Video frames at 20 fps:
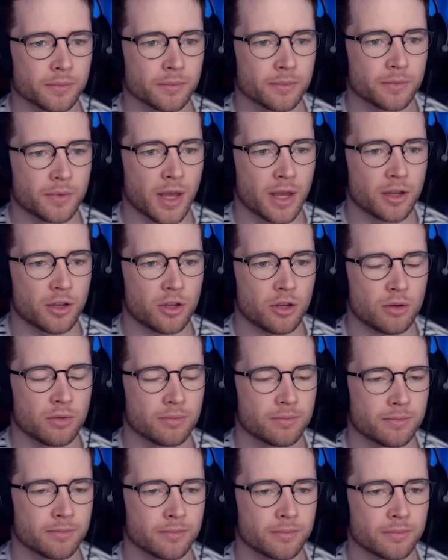Thank you.
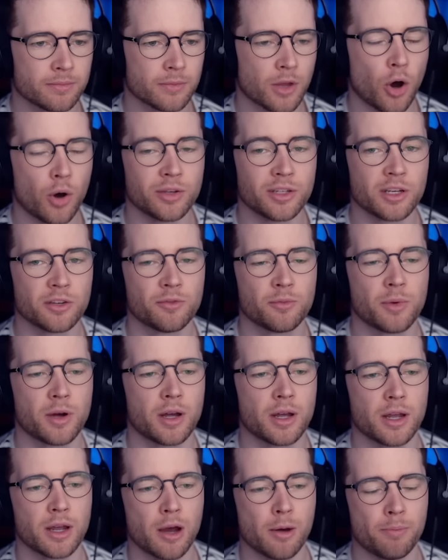Oh, is this for
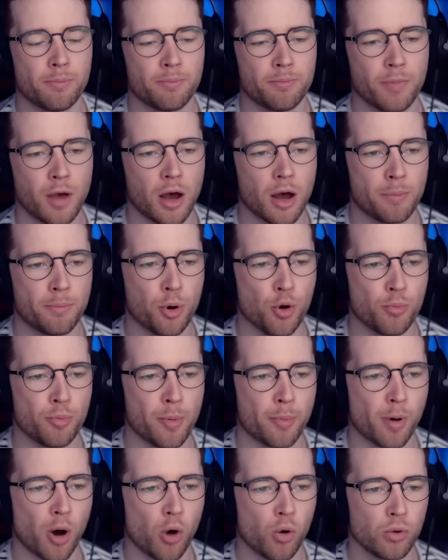my uh, poop
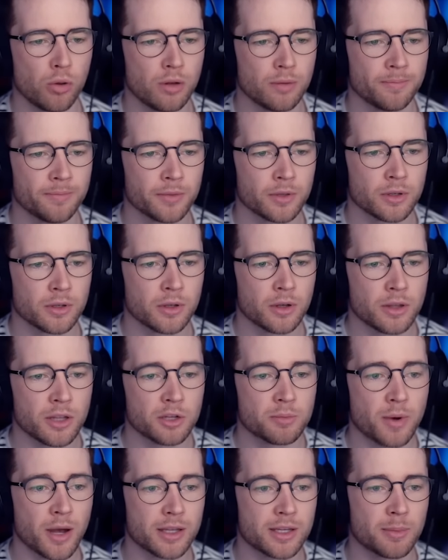bowl?
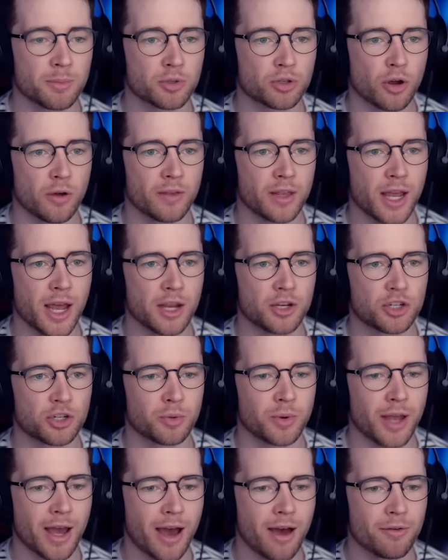This might tip us over the edge.
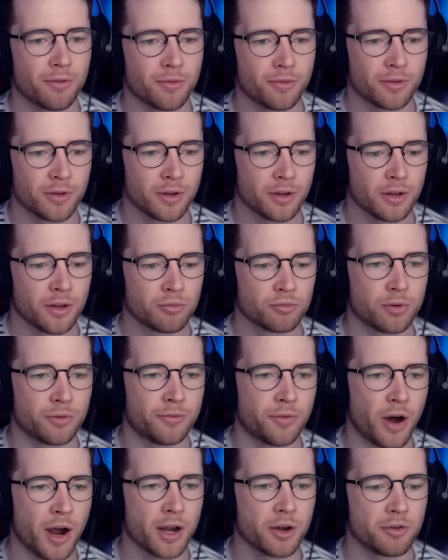We have
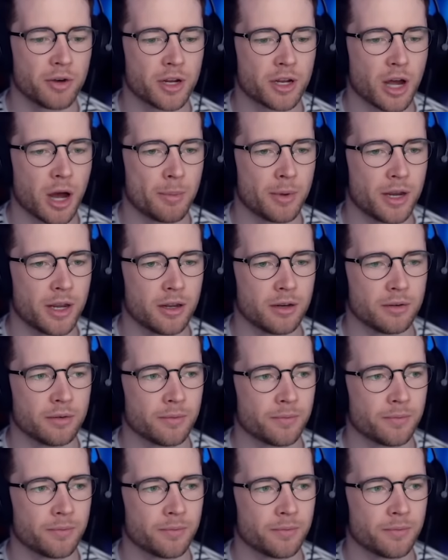refinery coming in.